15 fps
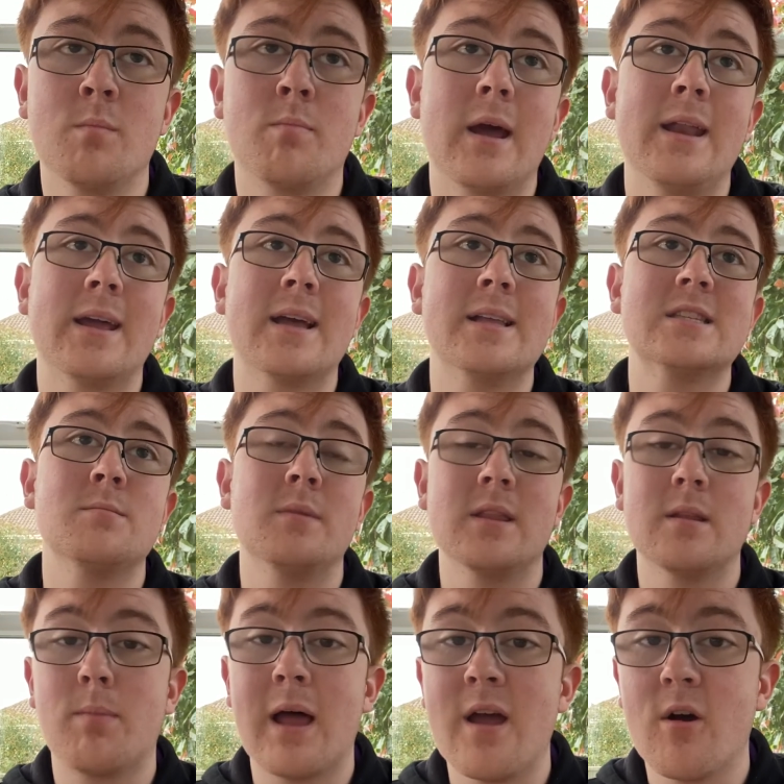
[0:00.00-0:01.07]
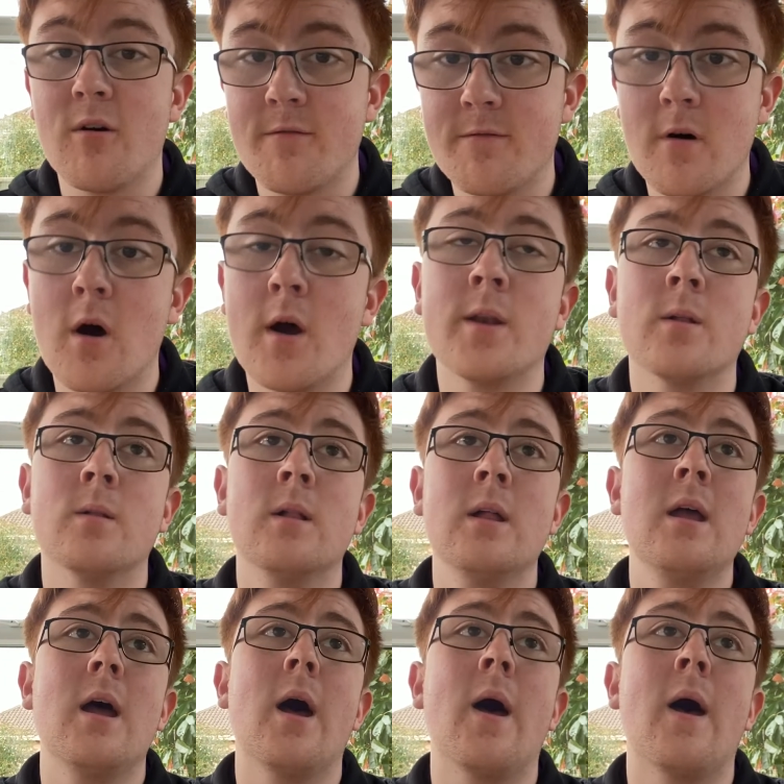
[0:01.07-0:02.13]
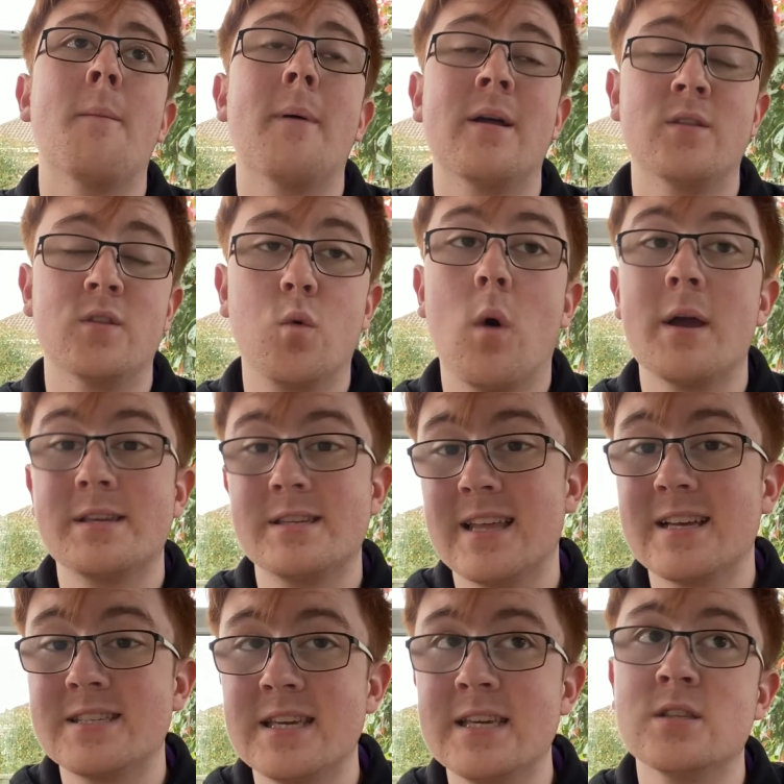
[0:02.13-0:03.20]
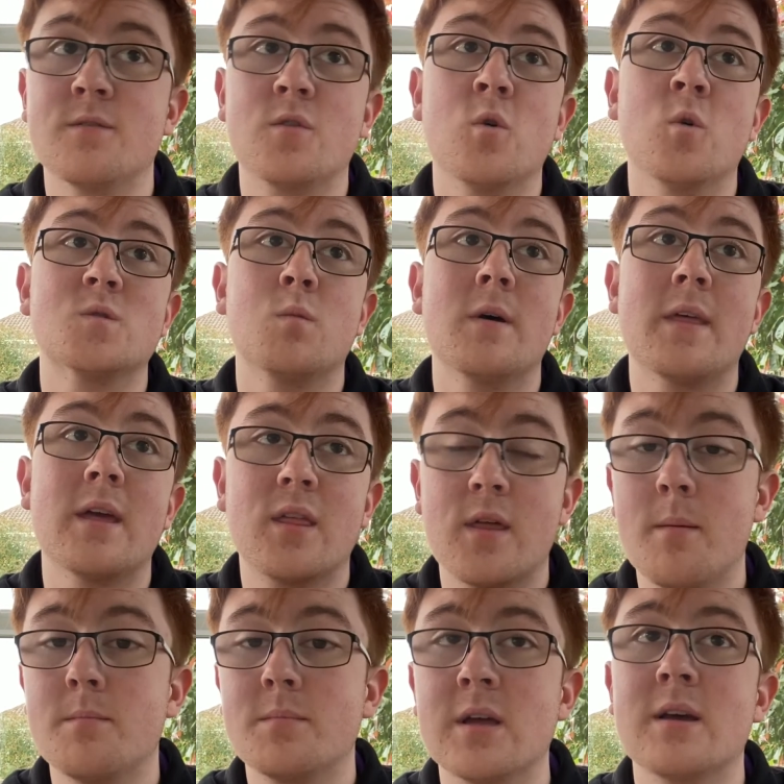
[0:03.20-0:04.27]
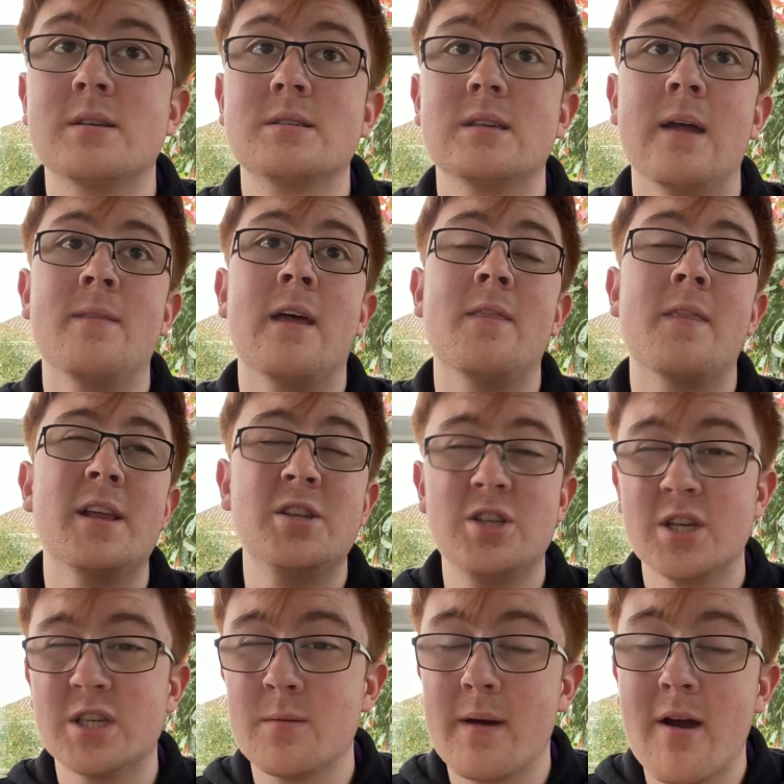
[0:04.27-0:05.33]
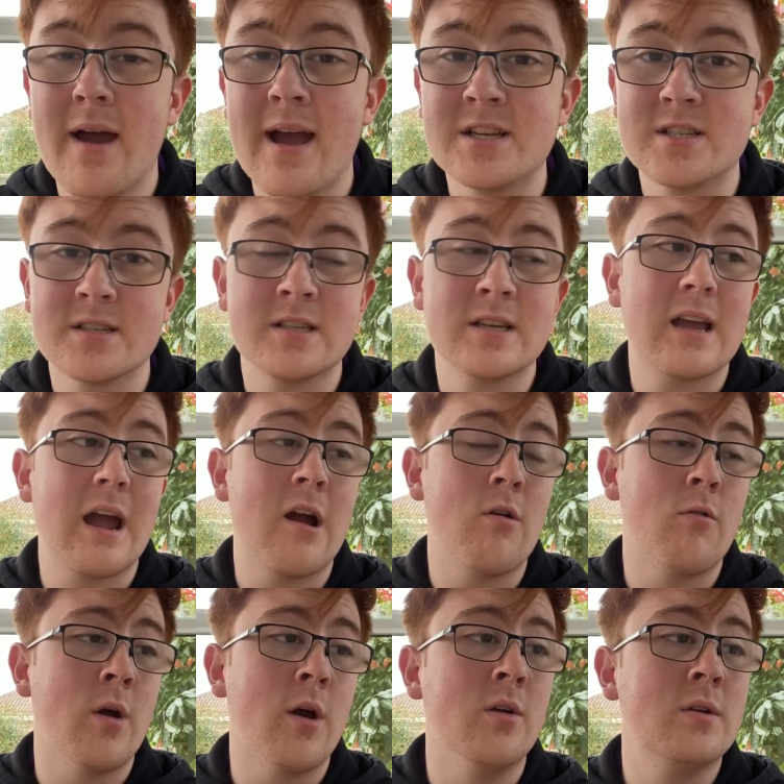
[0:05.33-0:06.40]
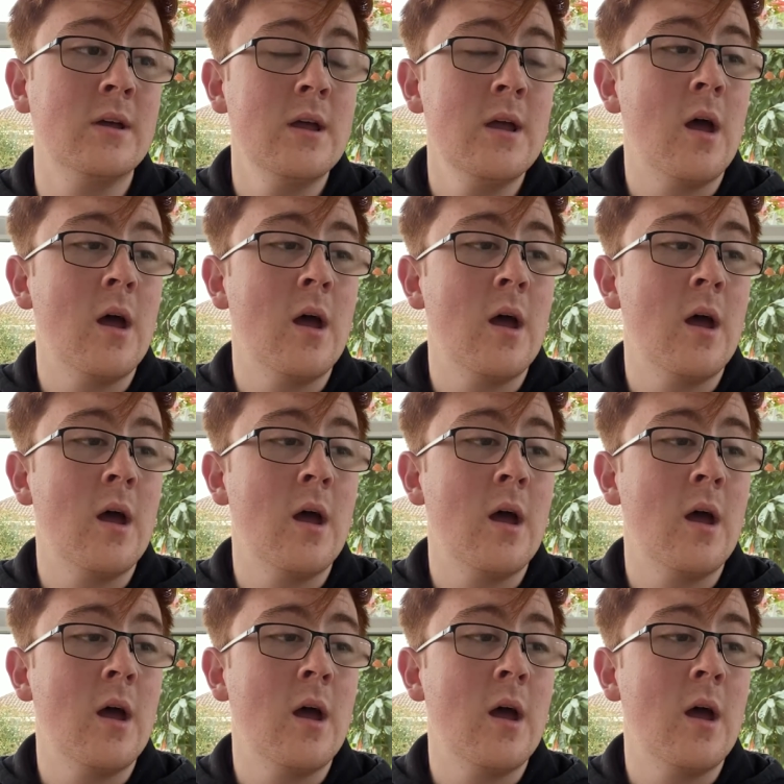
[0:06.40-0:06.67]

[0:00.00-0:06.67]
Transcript: We played against him in the playoff final, and twice in that season, of course, where they thumped us and then they just about edged us at Carrow Road.